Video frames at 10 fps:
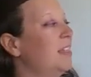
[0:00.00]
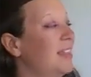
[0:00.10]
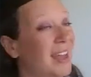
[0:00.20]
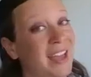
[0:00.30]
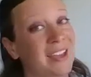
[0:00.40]

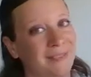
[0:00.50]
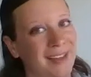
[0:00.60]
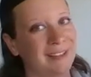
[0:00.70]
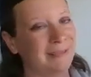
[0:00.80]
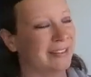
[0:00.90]
They
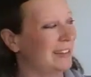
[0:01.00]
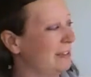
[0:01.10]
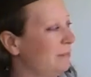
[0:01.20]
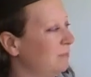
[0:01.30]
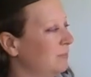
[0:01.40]
found
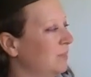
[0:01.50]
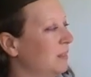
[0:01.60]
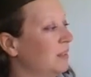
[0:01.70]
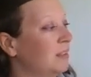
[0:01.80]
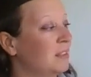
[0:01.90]
him.
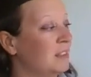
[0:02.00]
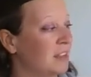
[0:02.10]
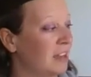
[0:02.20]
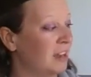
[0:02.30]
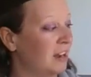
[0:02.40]

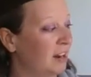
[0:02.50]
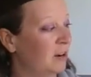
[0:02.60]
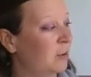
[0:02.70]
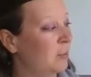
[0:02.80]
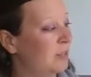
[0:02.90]

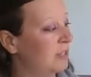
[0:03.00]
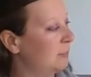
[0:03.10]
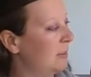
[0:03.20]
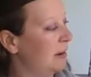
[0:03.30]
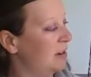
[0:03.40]
There was
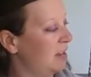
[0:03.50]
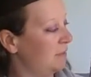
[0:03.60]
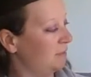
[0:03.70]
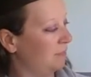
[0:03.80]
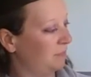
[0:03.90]

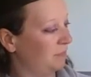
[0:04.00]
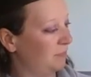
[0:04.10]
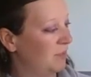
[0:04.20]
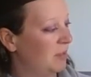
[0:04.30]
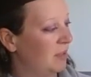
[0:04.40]
Mary.
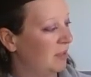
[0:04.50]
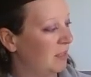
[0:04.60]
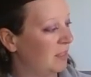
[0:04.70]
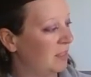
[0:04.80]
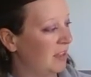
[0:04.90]

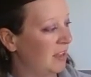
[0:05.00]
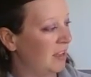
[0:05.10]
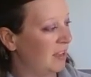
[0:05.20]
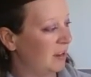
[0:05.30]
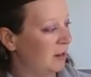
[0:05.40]

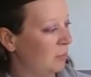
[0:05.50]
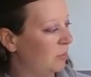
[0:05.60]
There